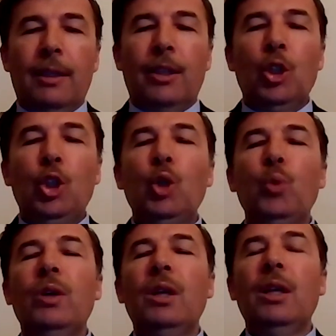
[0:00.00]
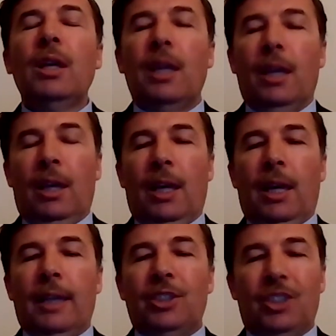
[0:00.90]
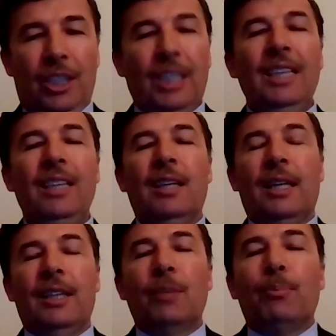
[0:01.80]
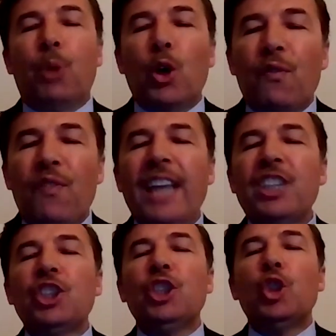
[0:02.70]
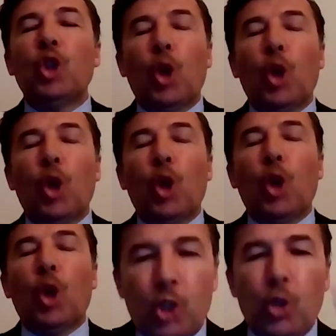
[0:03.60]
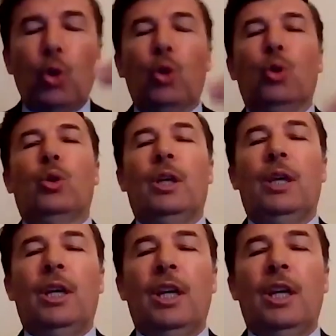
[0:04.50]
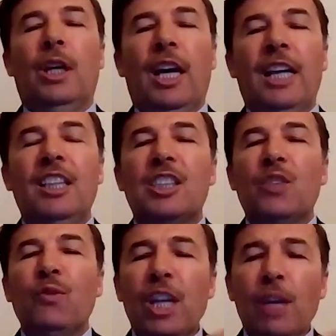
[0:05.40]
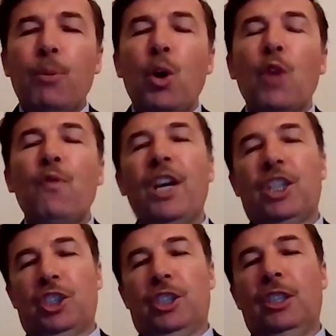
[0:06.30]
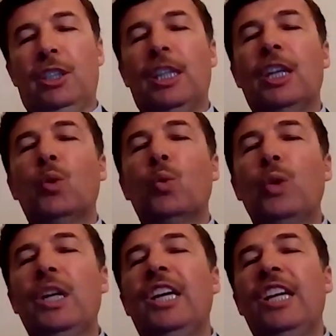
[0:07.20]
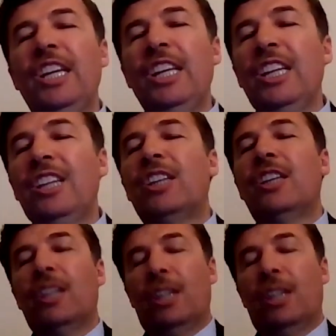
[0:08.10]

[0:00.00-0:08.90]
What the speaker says: you will see the perfection of the soul. And this very perfection will lead